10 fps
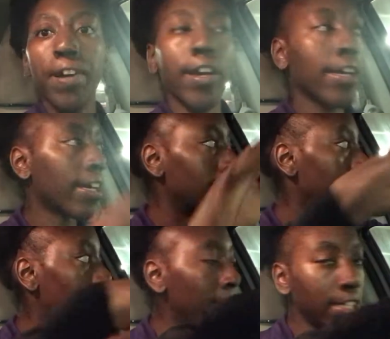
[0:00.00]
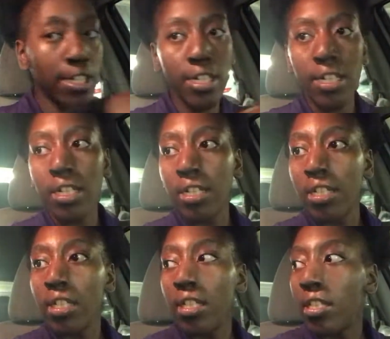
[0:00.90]
parking lot.
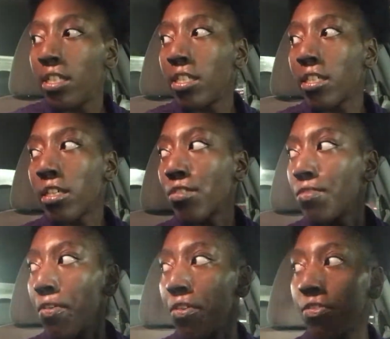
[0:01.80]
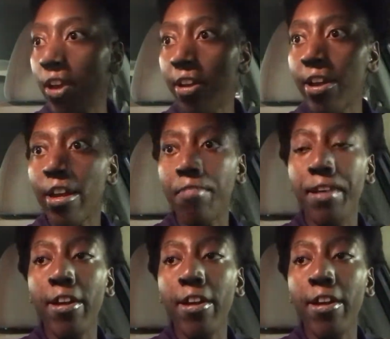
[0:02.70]
Because we were very